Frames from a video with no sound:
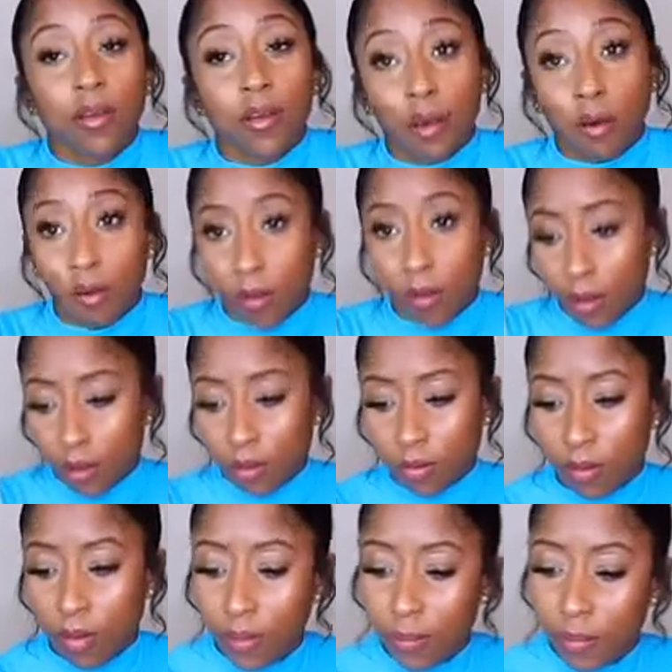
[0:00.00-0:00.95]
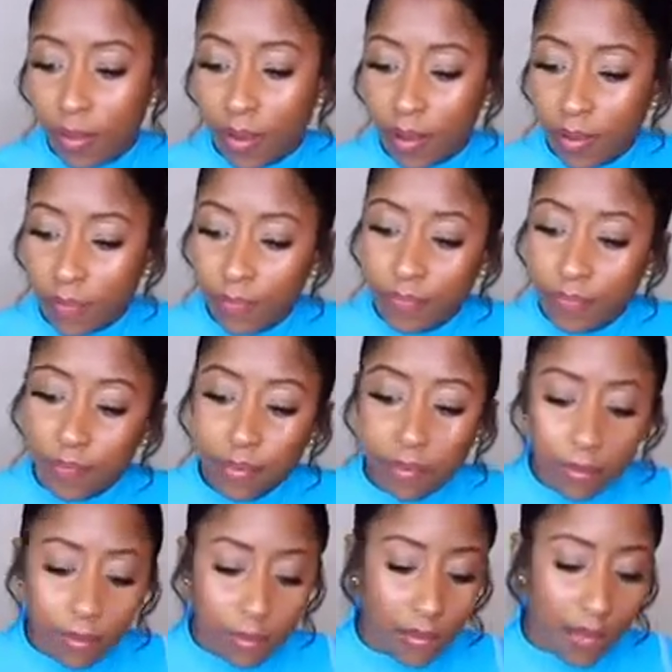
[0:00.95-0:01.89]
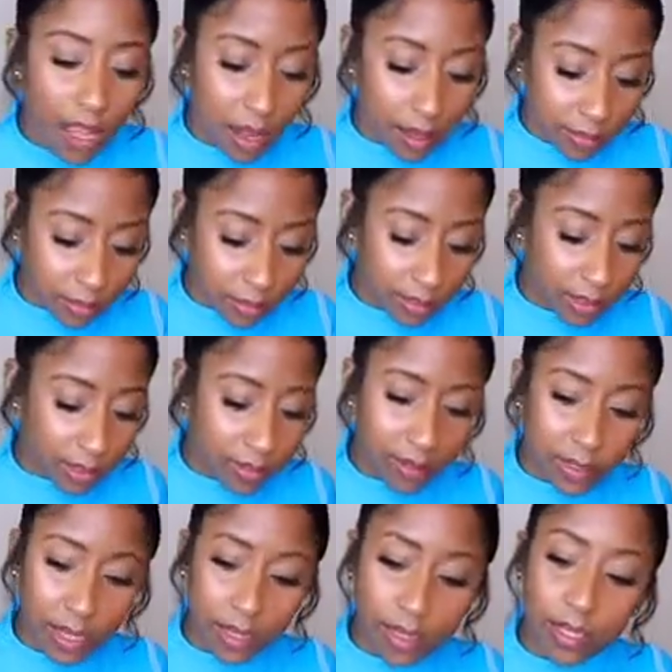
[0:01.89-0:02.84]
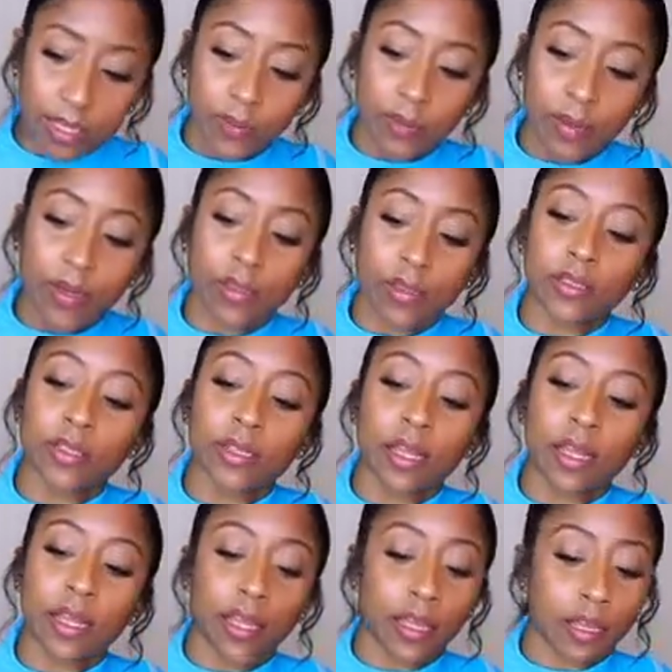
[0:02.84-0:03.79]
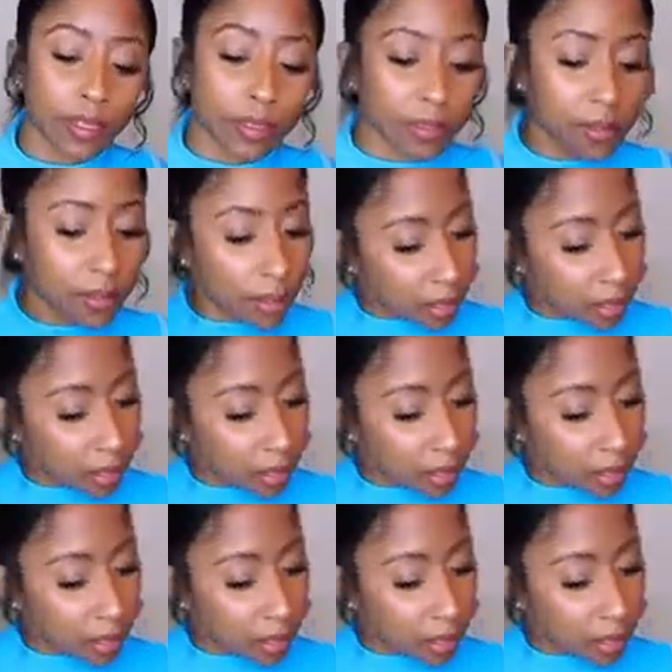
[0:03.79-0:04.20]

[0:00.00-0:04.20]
go on and on. But yeah, seems like this person is